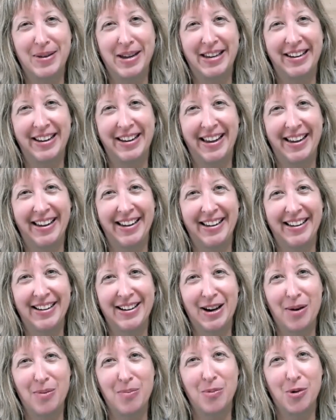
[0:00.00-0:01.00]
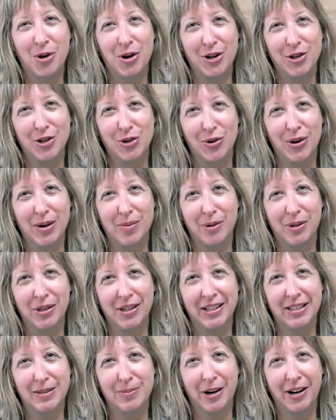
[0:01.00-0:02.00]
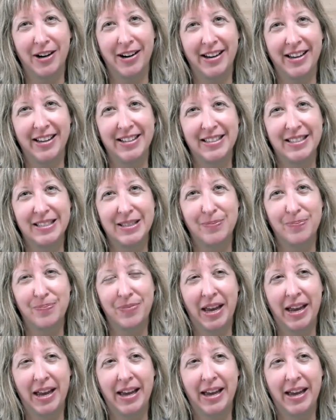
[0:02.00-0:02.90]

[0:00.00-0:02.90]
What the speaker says: been a more enjoyable experience.